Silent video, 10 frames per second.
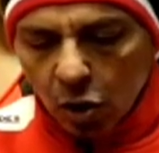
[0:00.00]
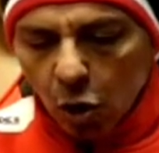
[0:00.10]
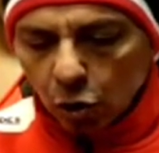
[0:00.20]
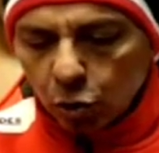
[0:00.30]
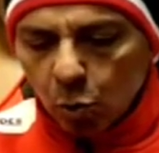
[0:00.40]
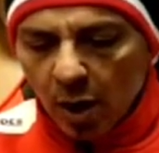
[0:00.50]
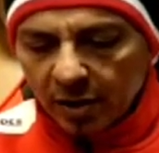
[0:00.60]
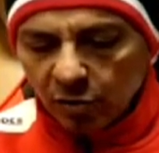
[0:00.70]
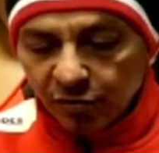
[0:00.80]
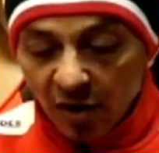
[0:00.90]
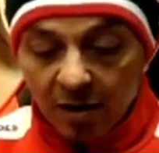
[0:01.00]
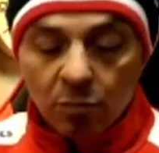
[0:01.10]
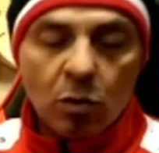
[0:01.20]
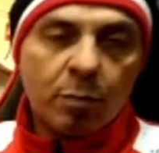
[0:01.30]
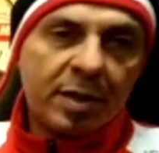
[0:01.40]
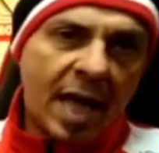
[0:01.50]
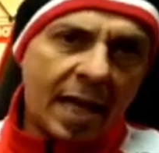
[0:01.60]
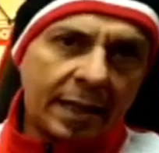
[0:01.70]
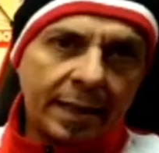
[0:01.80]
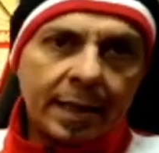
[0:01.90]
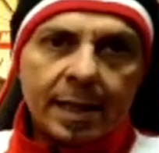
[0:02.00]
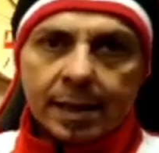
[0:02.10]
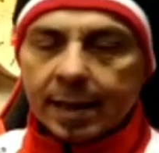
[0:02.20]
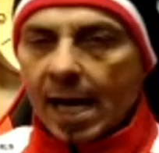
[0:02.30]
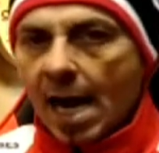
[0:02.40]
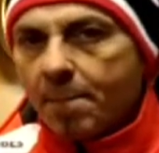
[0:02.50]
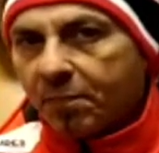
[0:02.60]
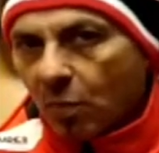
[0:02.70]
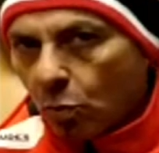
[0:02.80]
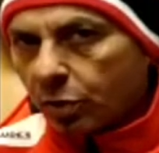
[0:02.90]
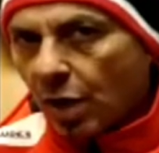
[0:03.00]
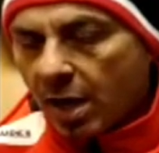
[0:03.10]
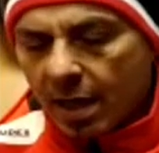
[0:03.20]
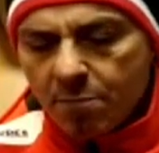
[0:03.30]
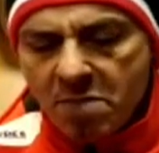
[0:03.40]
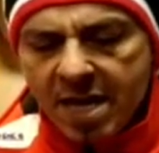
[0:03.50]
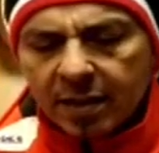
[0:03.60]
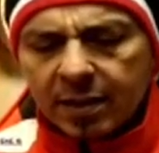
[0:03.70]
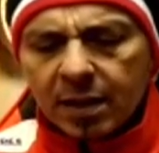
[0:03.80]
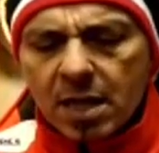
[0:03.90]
all the way to Franco Morbidelli, that we'll talk in a minute,